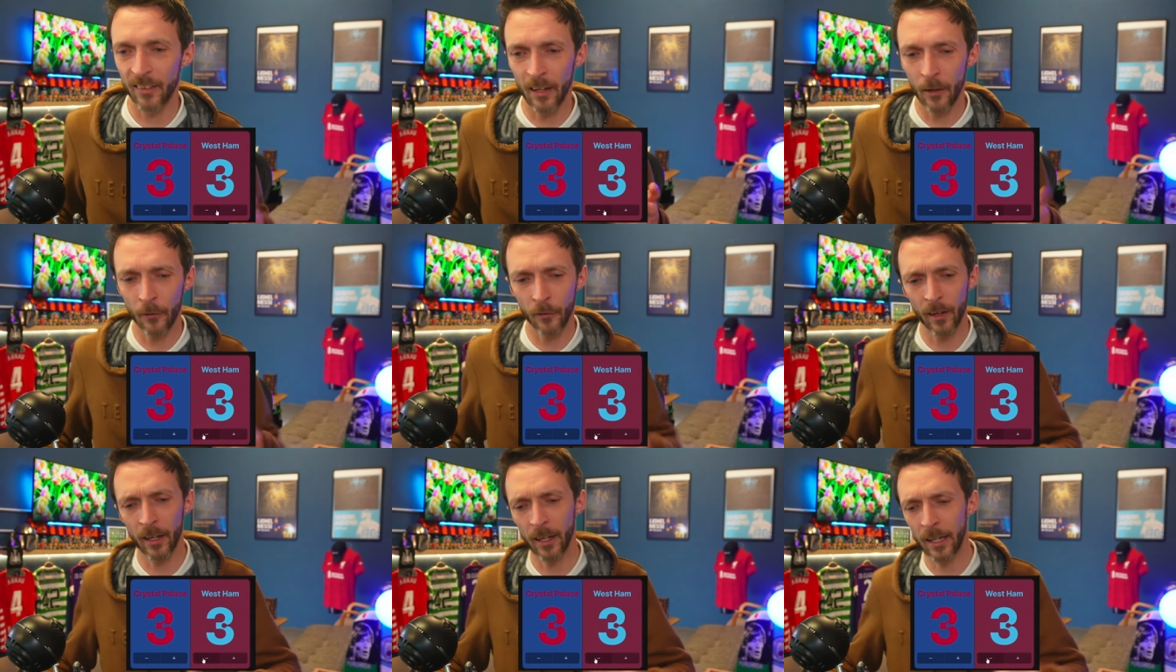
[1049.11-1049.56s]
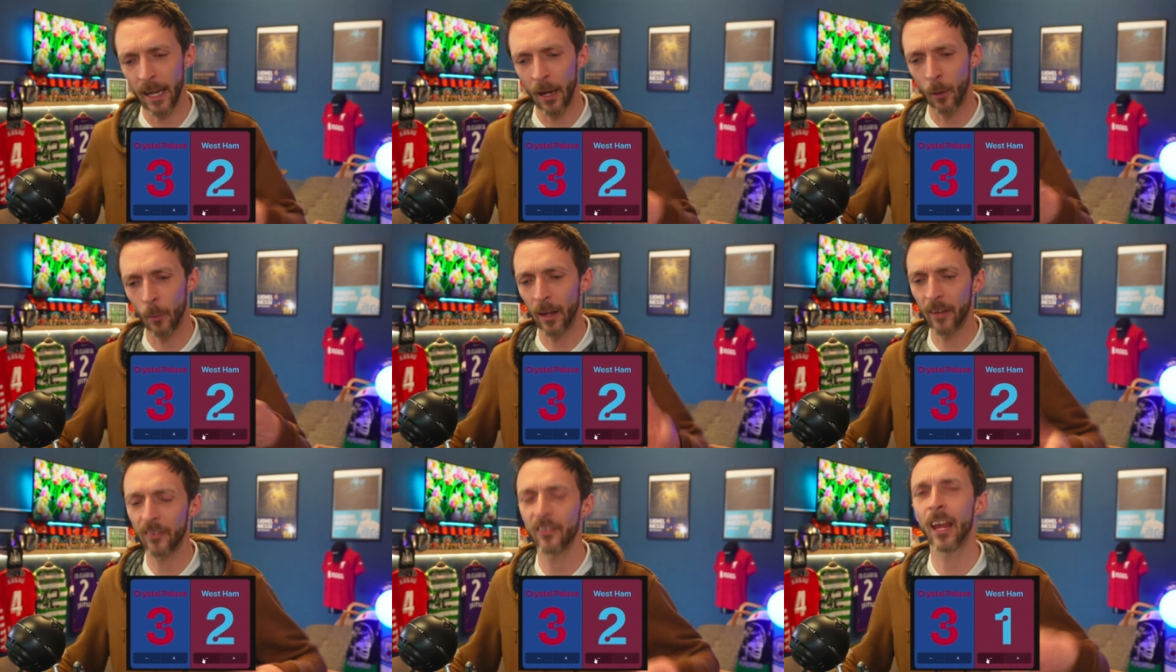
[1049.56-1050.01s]
And I think
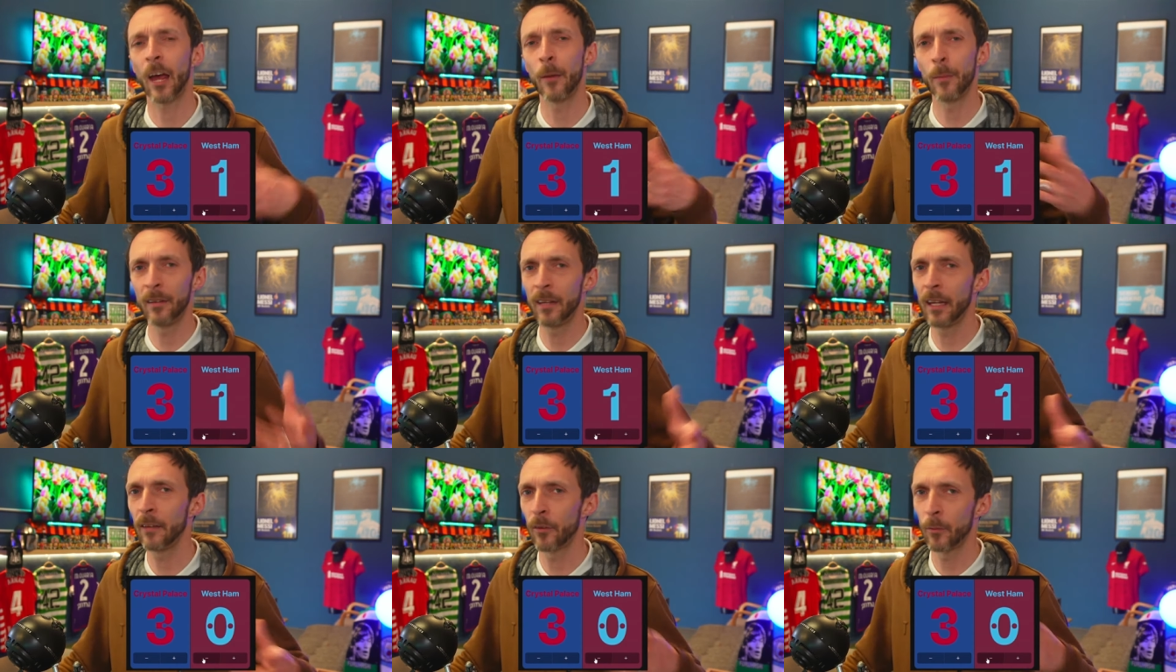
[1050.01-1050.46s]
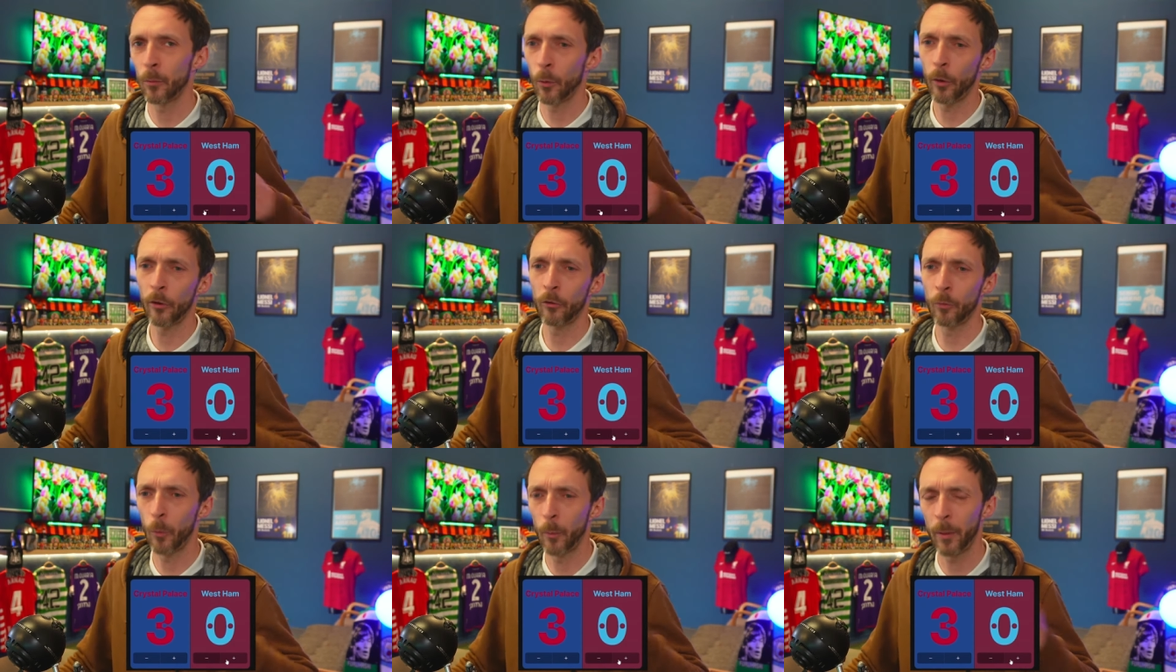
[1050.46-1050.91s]
uh, West Ham and David
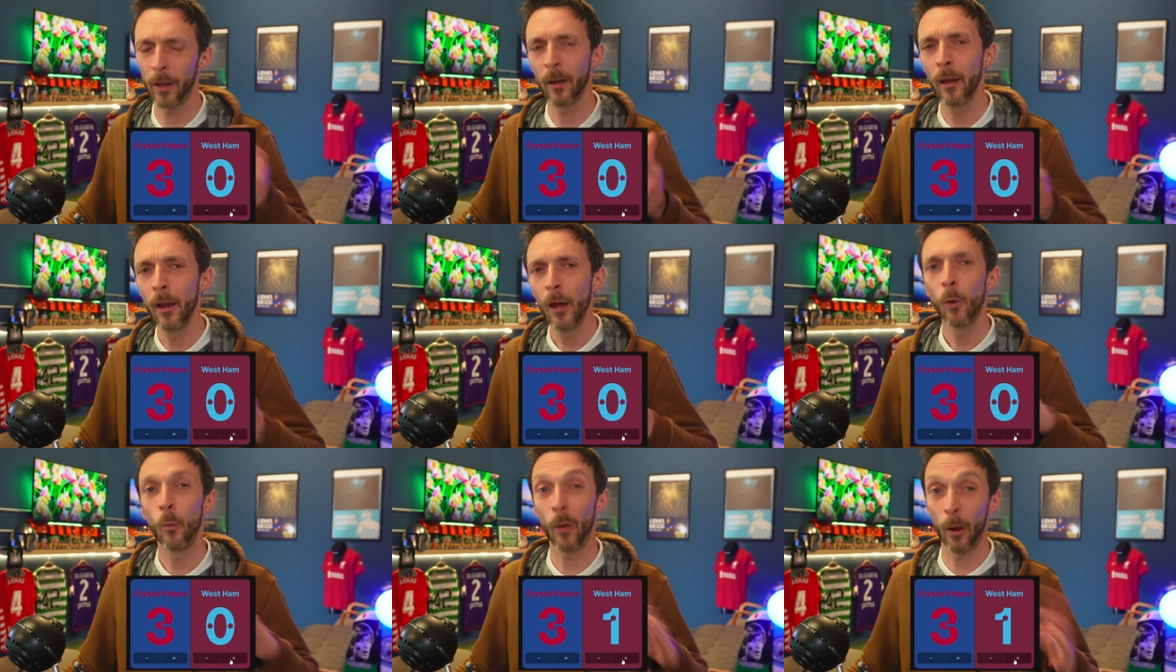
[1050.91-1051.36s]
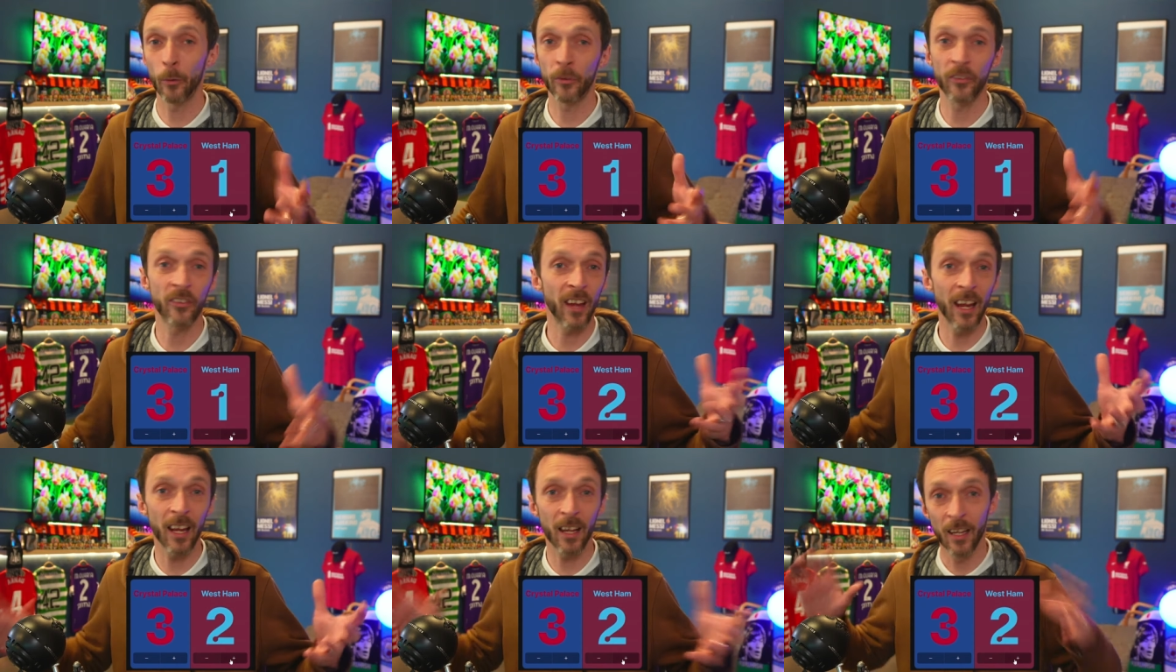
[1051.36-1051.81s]
Moyes will be well
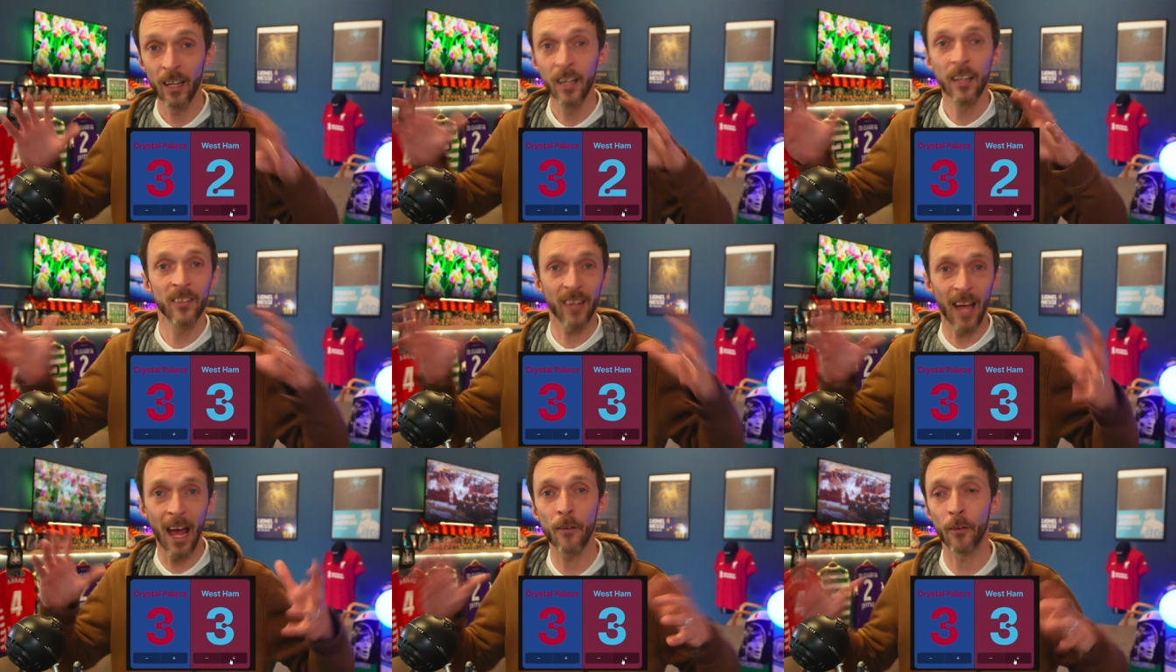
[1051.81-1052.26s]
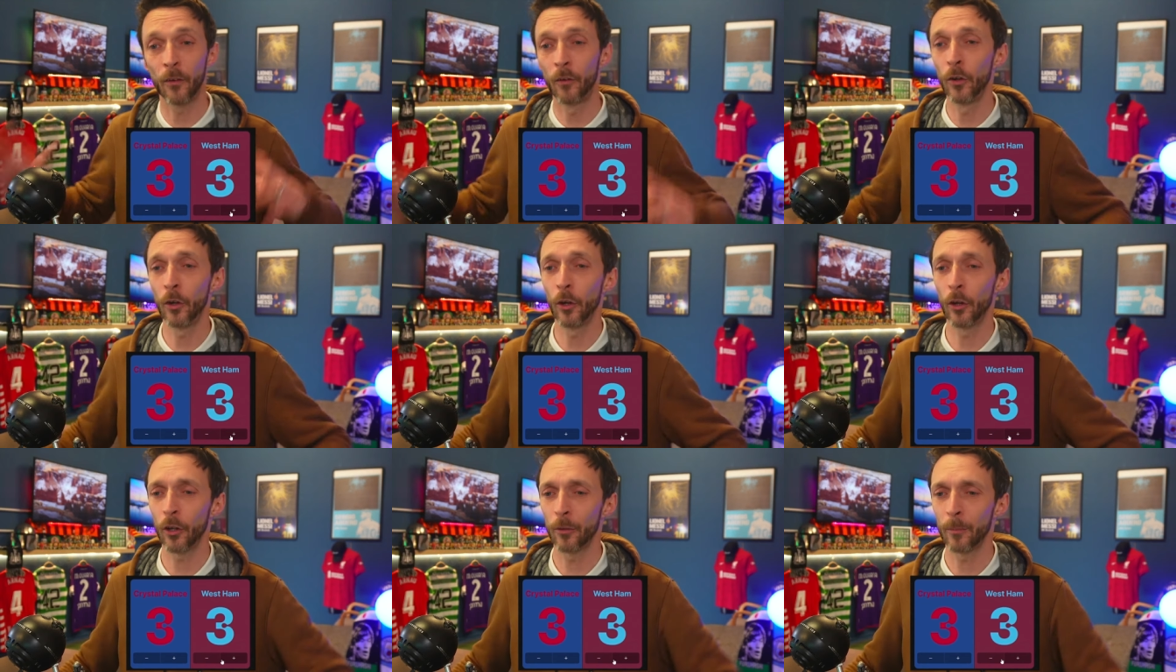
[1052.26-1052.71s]
set to have a
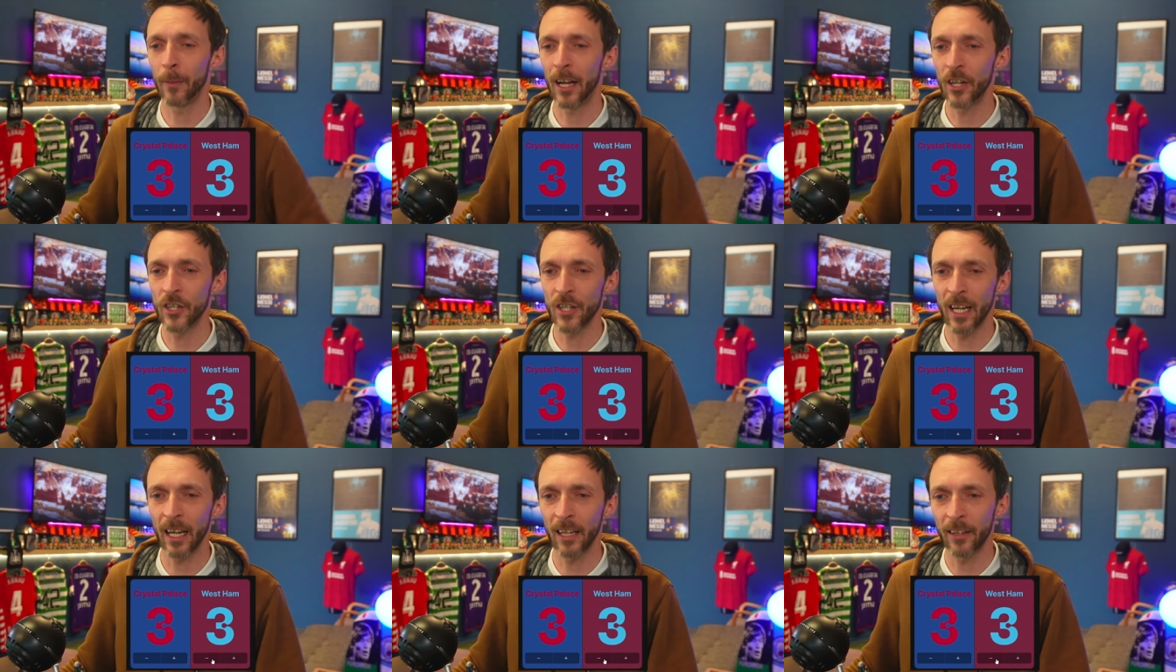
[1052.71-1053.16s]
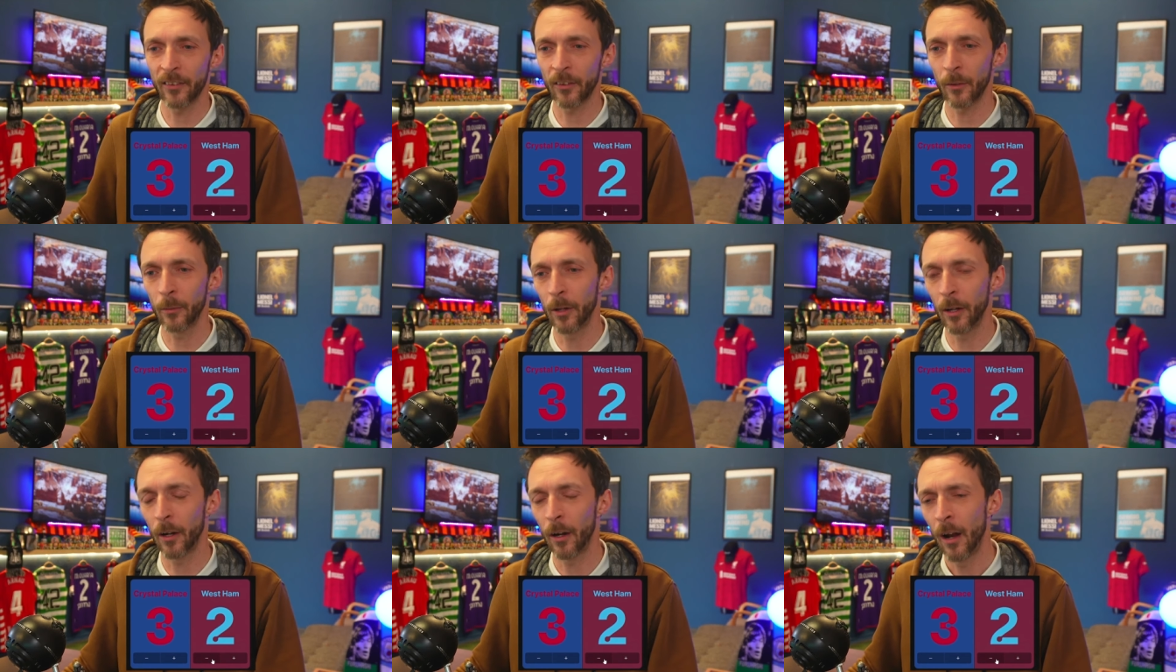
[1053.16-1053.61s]
really good match against
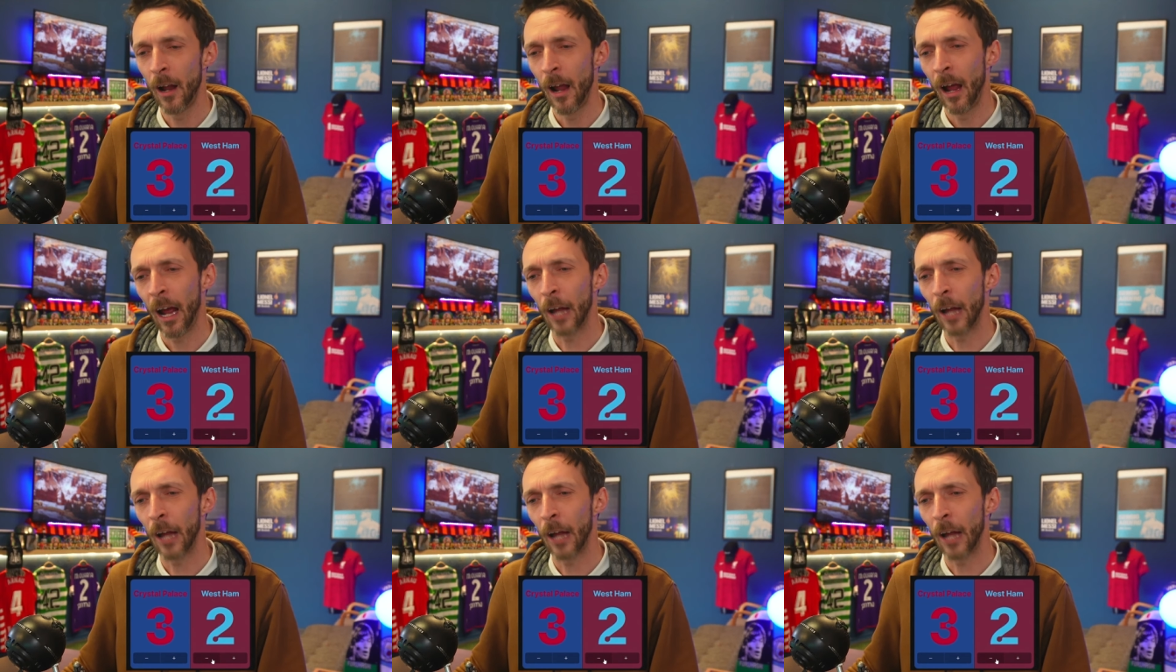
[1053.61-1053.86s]
them here.